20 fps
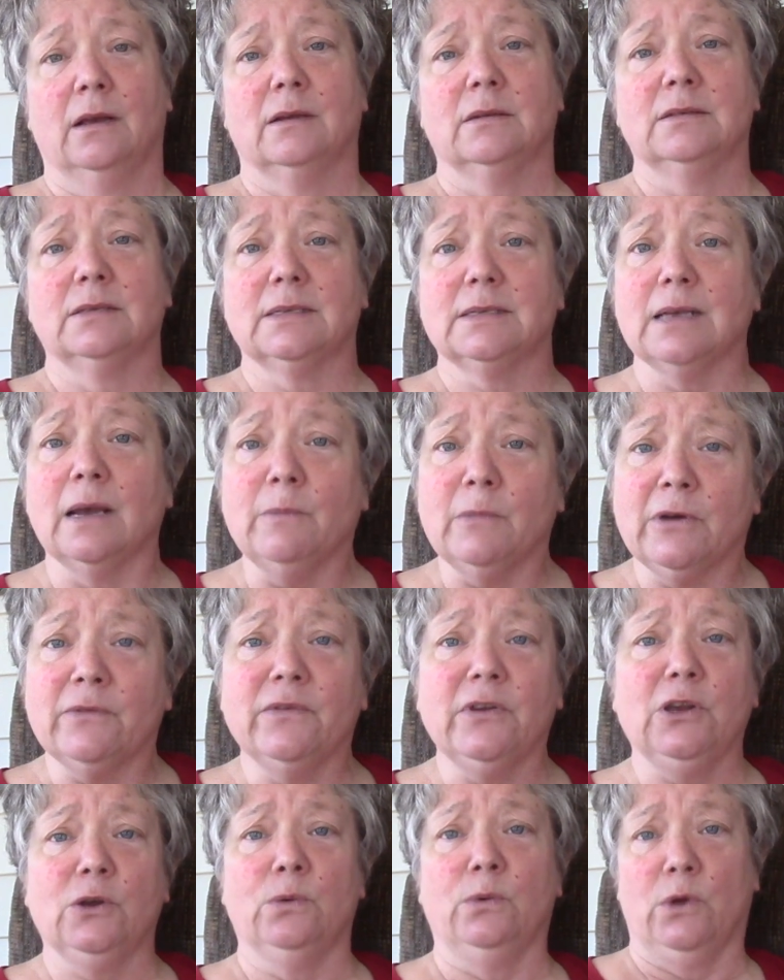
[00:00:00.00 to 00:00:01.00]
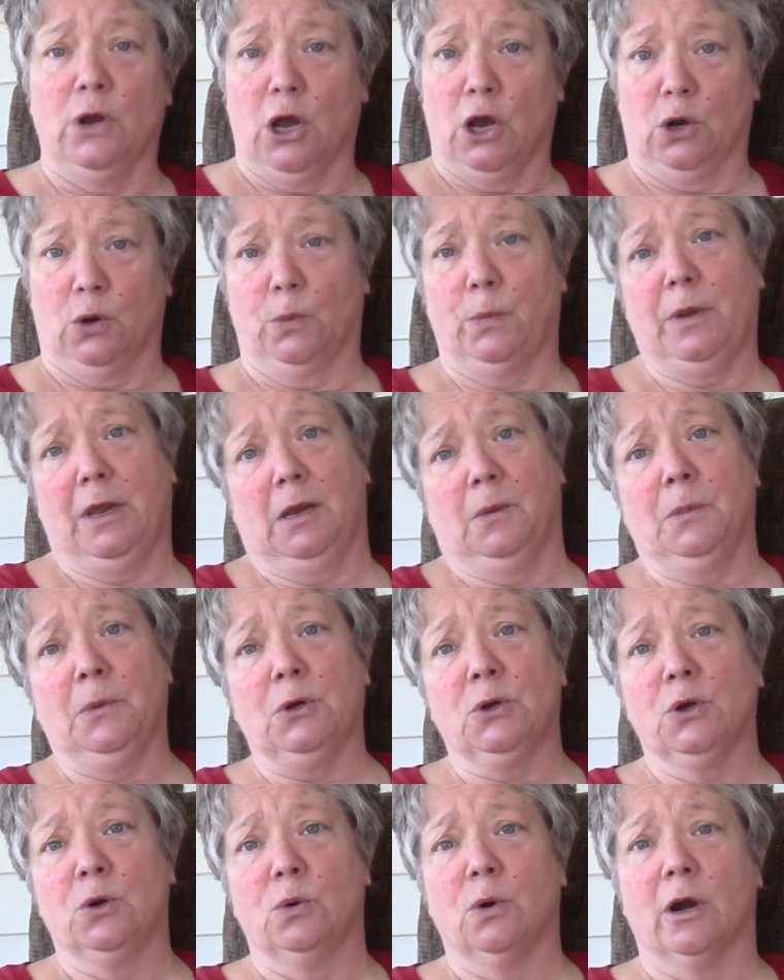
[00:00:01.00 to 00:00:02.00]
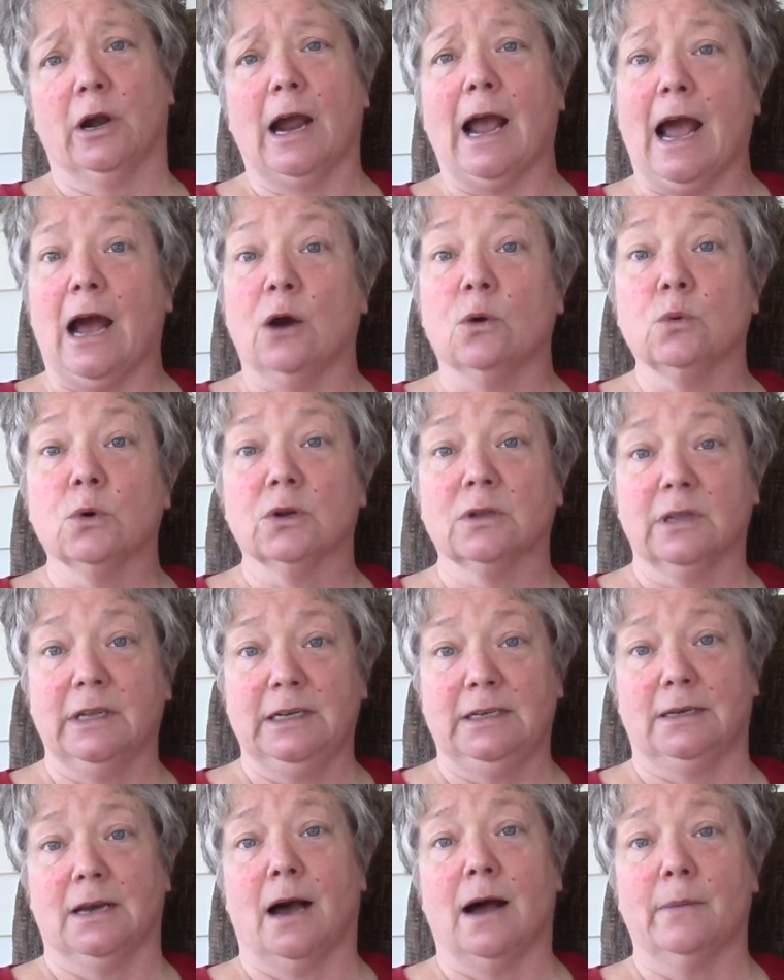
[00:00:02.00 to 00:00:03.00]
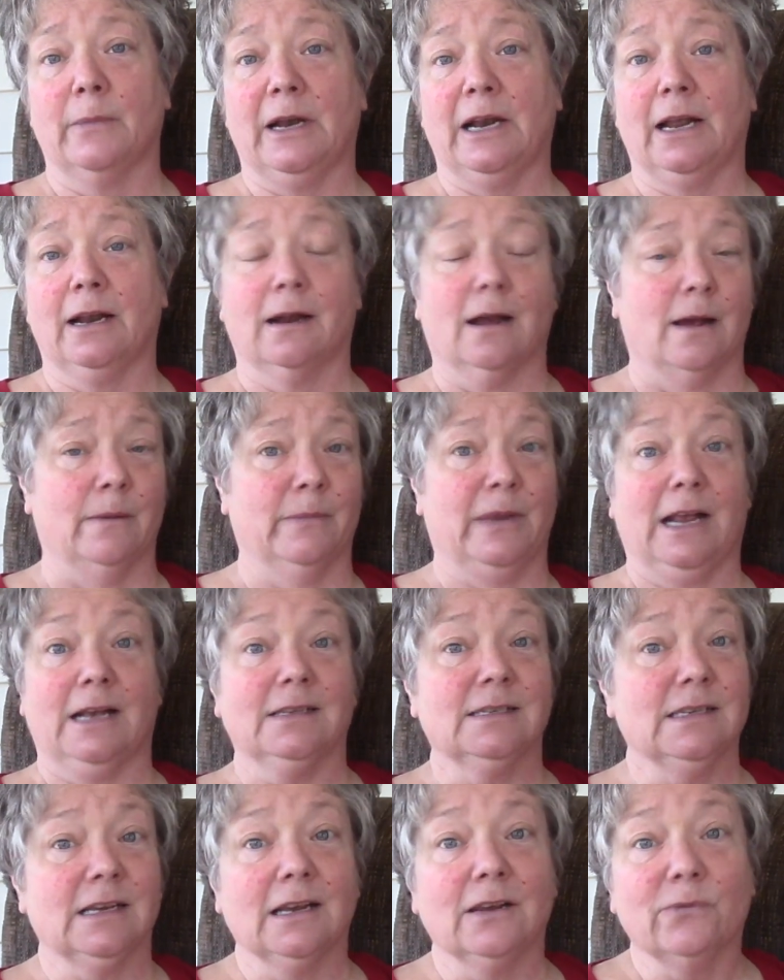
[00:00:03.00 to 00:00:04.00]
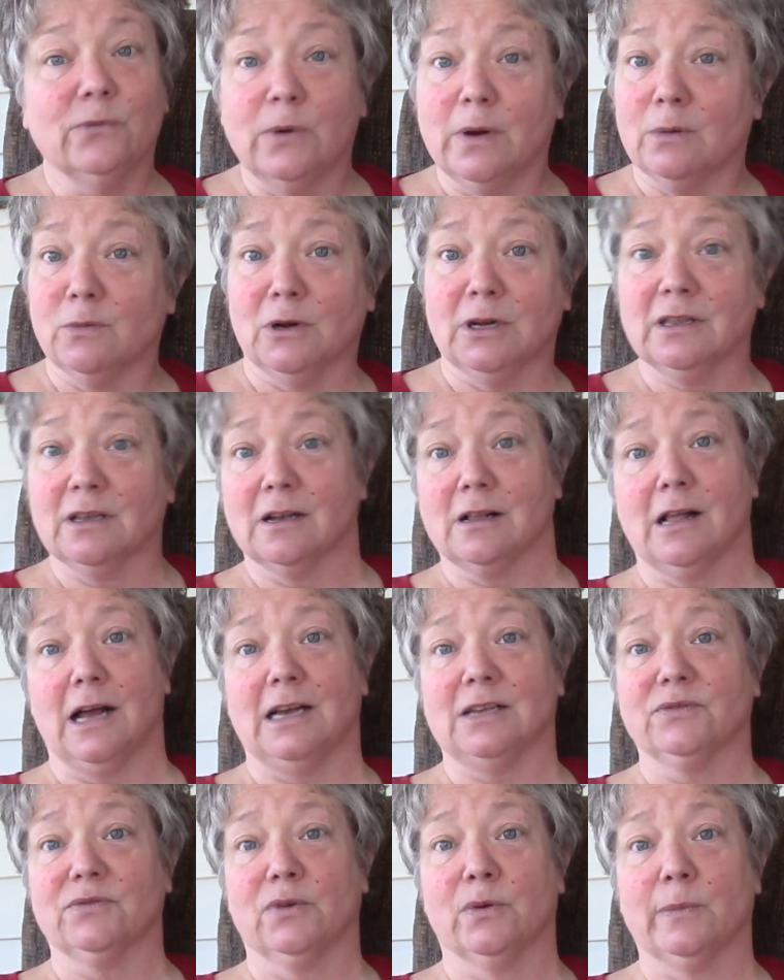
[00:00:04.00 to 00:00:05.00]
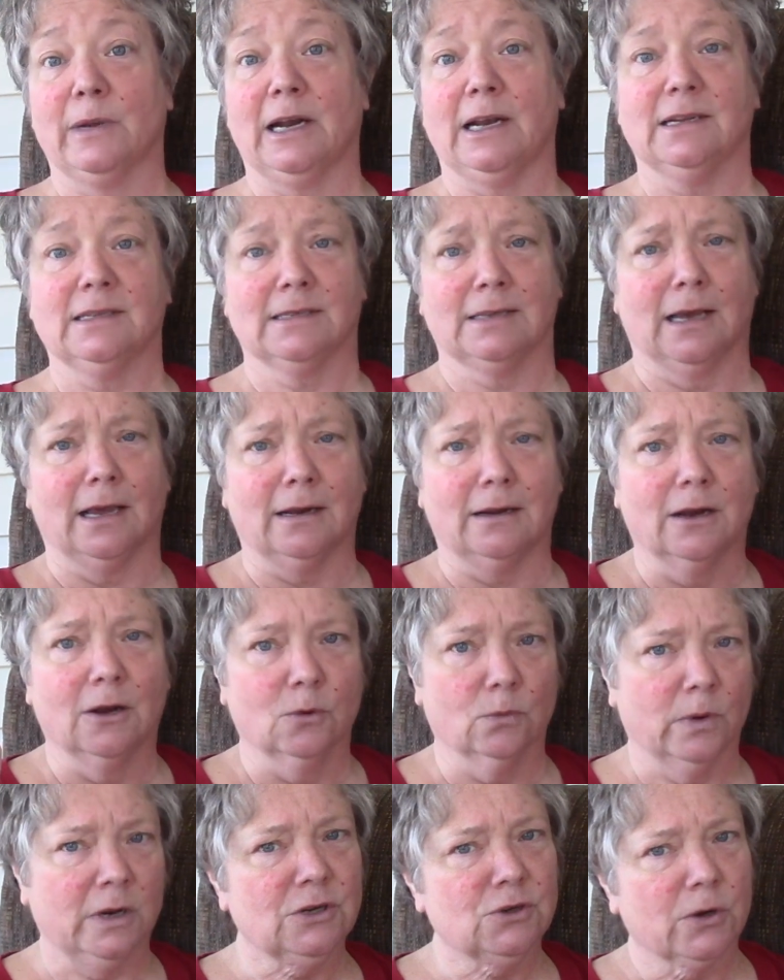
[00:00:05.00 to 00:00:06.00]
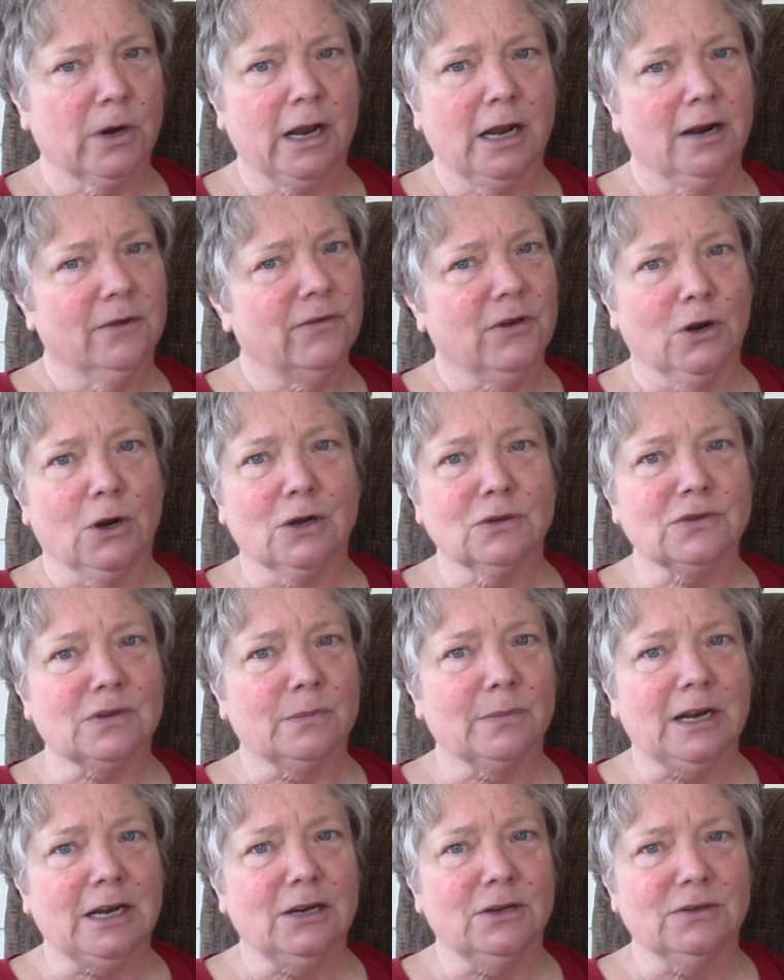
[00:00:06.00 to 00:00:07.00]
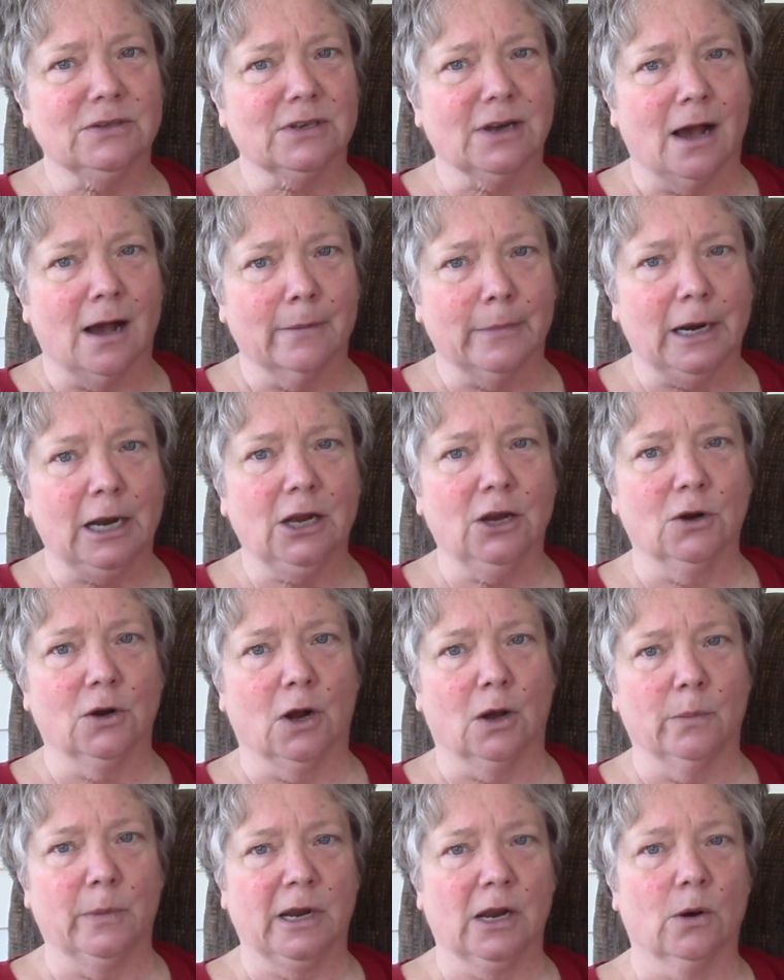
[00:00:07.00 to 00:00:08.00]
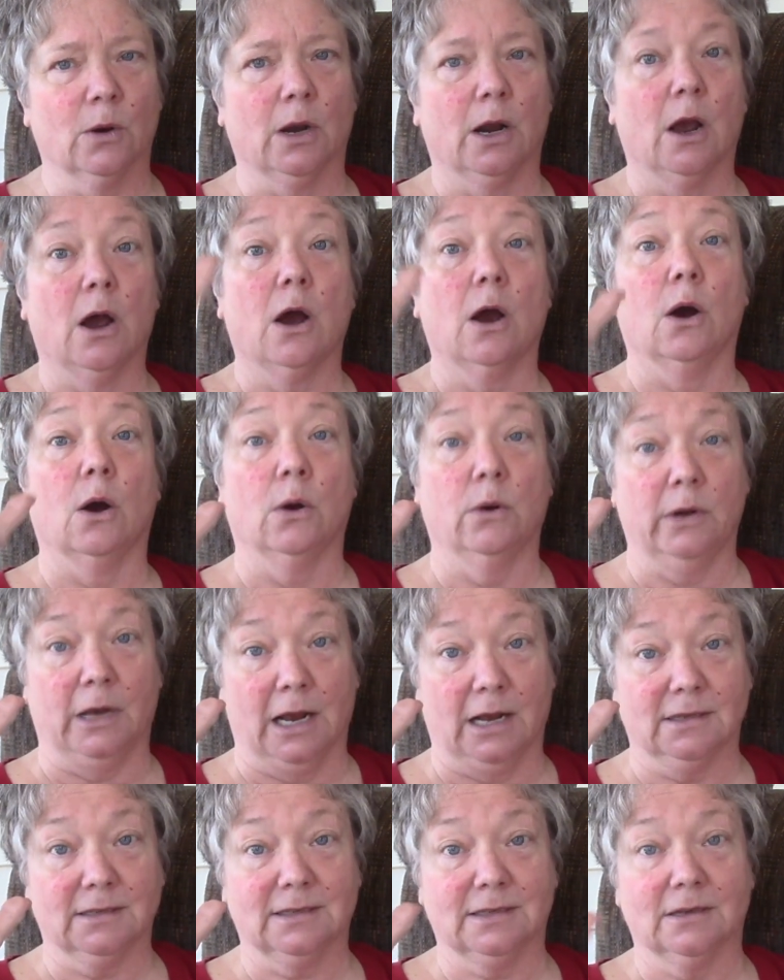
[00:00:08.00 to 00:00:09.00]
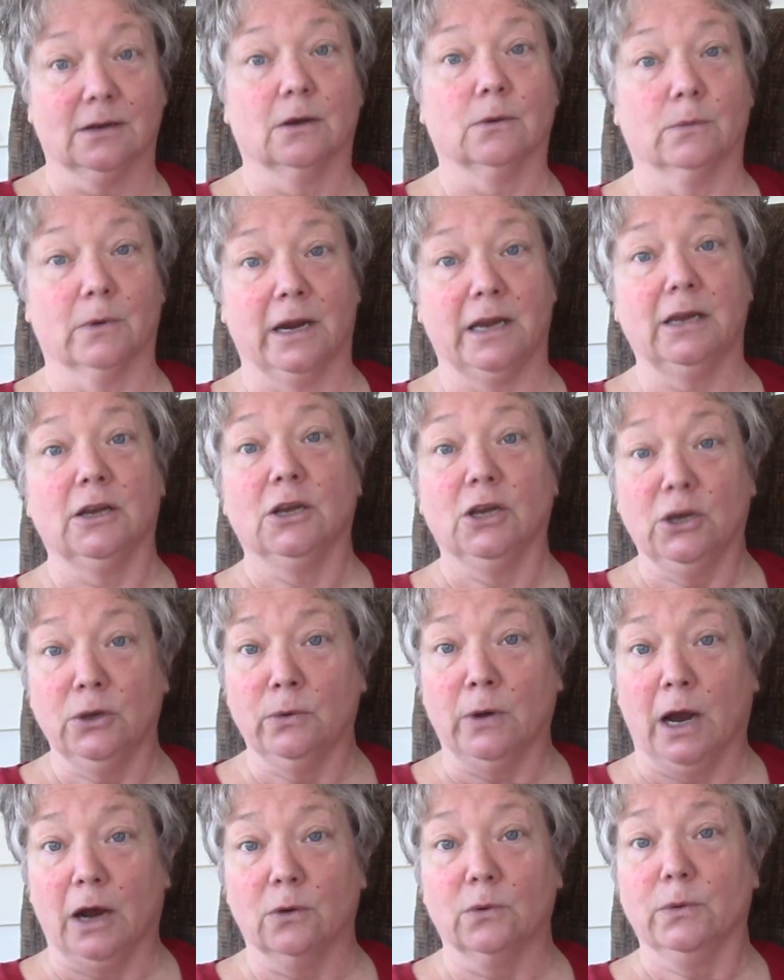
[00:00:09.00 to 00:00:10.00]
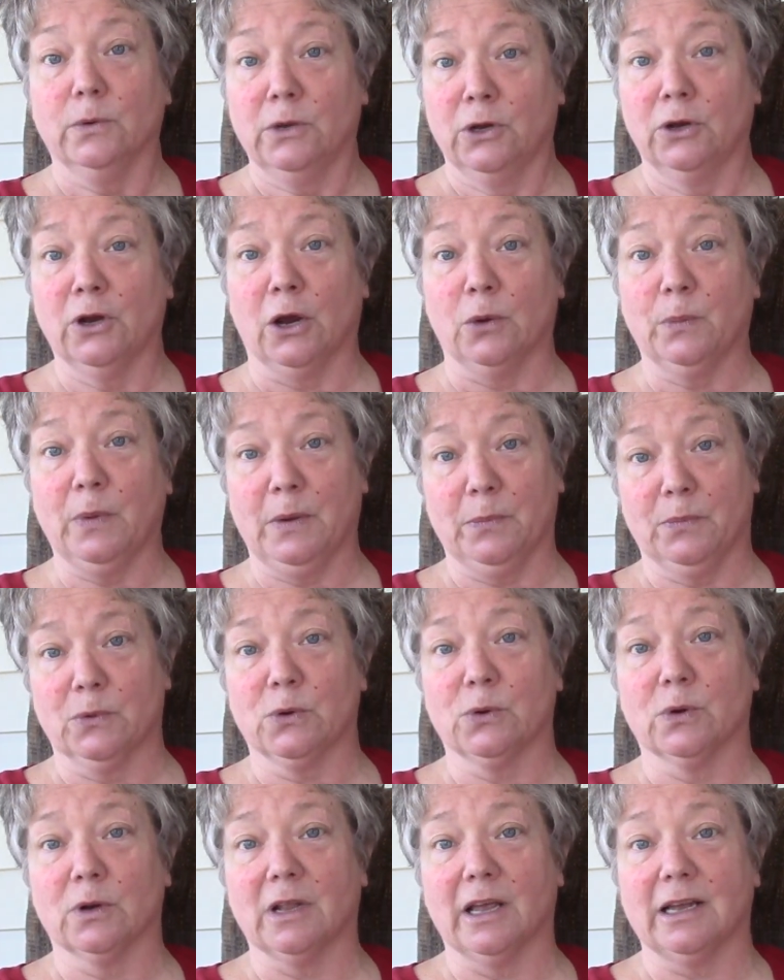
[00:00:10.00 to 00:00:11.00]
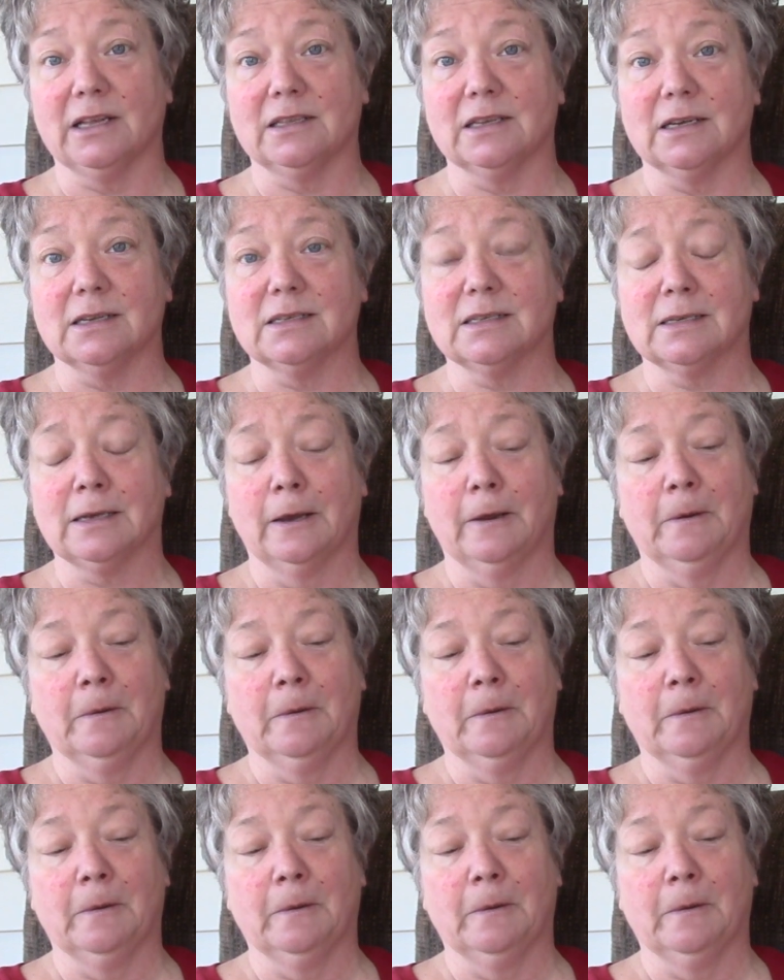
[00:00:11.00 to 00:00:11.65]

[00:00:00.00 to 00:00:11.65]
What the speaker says: Some of you know people who are outwardly dominant. I'm guessing if we were in the classroom and I said, raise your hand if you know somebody who's dominant, you'd all be going, oh yes, right? You know people who are like this.